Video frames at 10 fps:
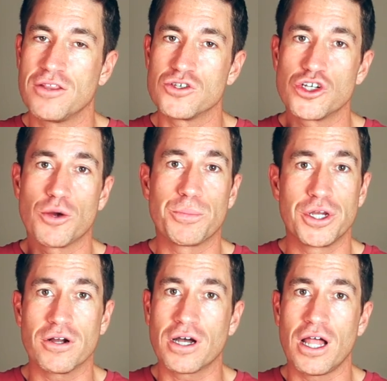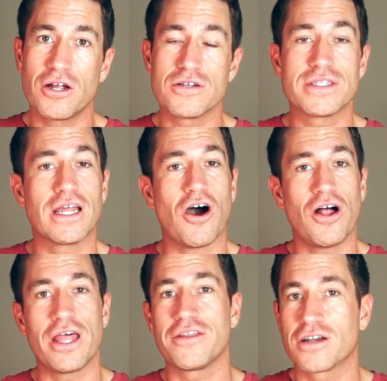Those are your pure colors that
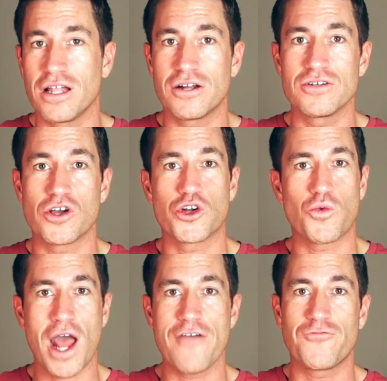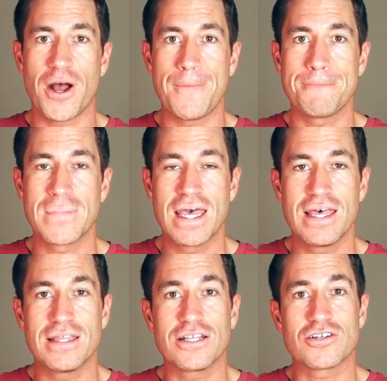all other colors are derived from.
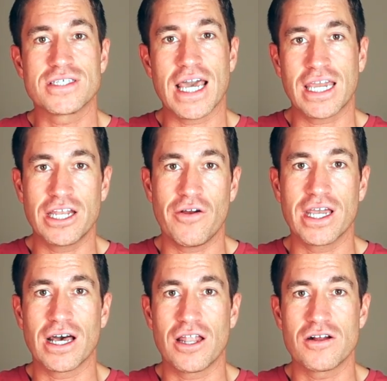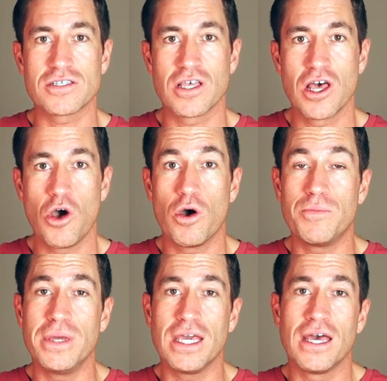Then your secondary colors
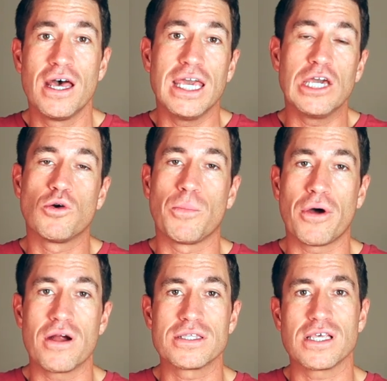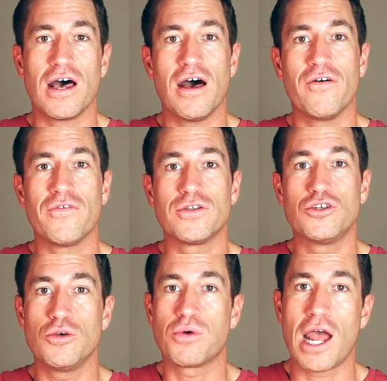would be equal parts of
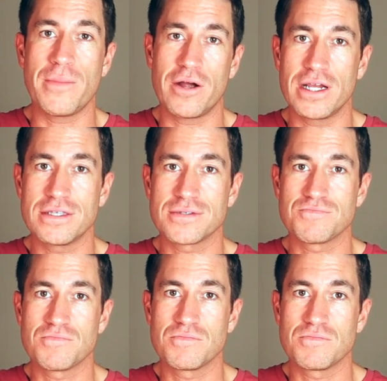two primaries.